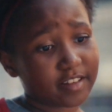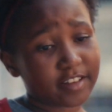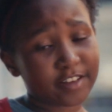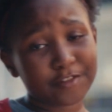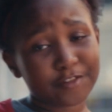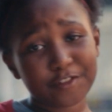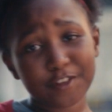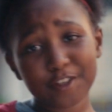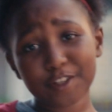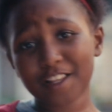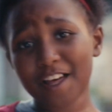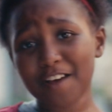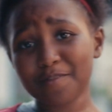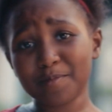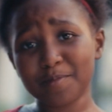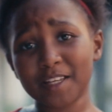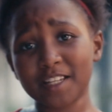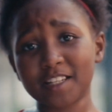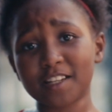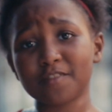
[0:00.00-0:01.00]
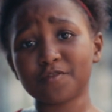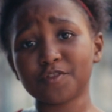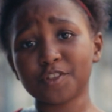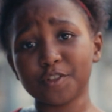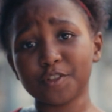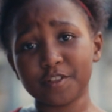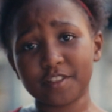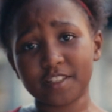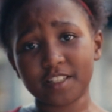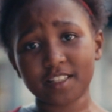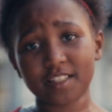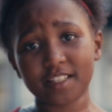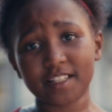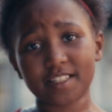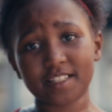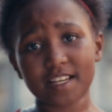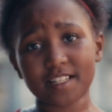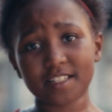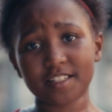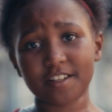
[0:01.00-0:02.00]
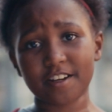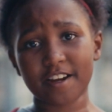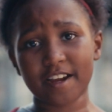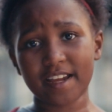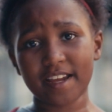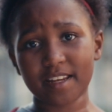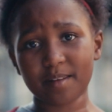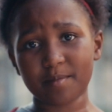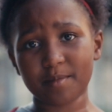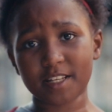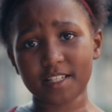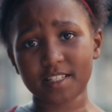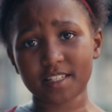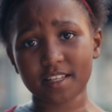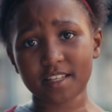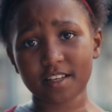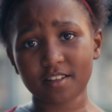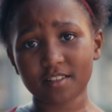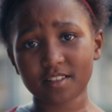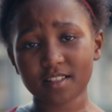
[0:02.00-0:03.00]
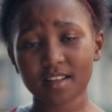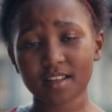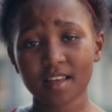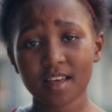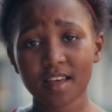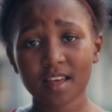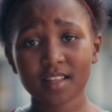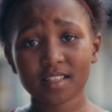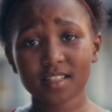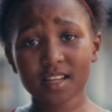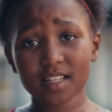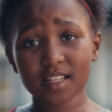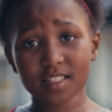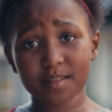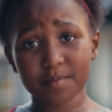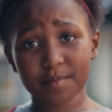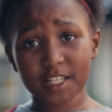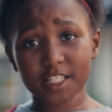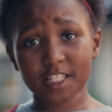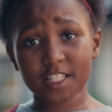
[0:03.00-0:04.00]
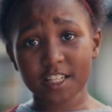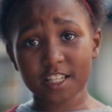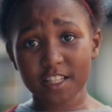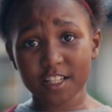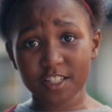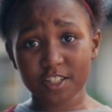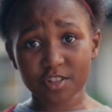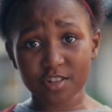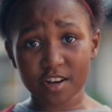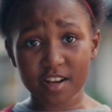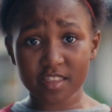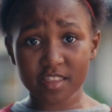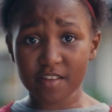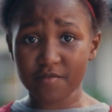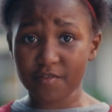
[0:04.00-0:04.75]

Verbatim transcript: If you love me enough to routinely test your handyman skills, not to mention the strength